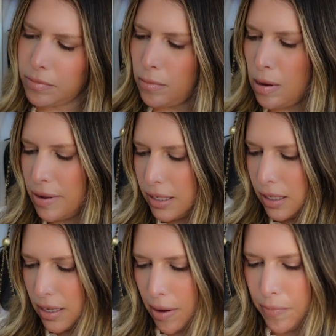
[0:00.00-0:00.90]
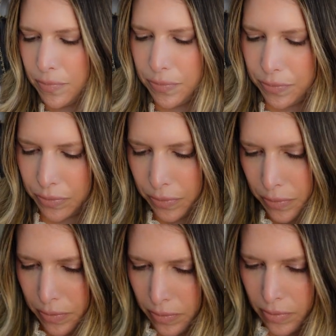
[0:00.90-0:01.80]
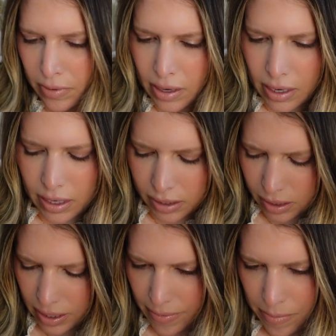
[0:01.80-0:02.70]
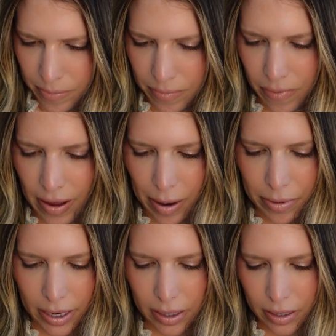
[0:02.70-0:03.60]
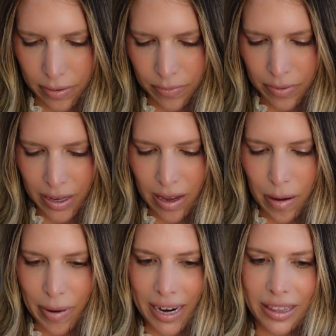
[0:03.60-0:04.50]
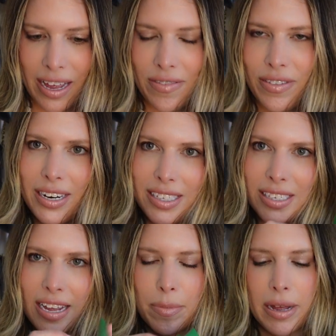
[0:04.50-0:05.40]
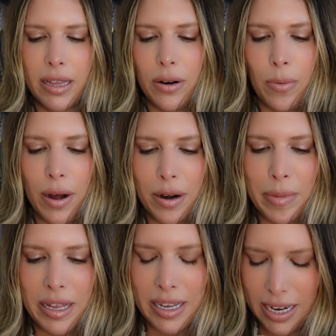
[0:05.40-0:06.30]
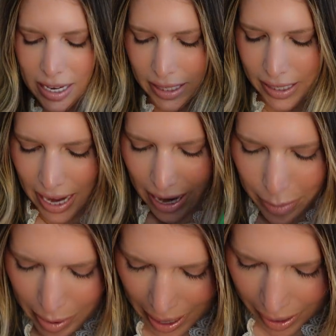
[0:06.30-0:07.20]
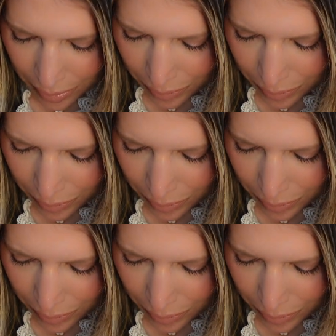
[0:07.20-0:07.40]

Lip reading: Maybe it's the same. It's the same fabric, but I love that it's like my little watermelon inside my